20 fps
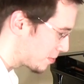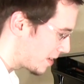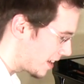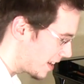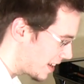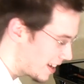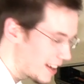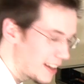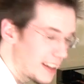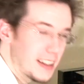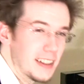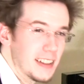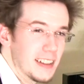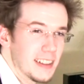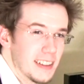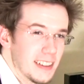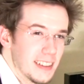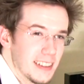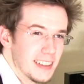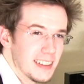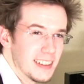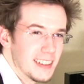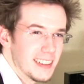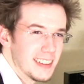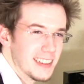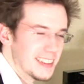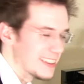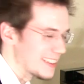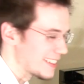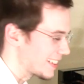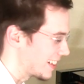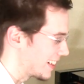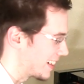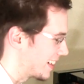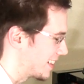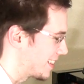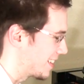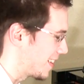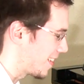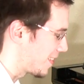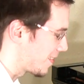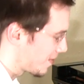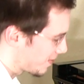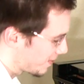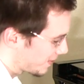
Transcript: man. Okay, anyway.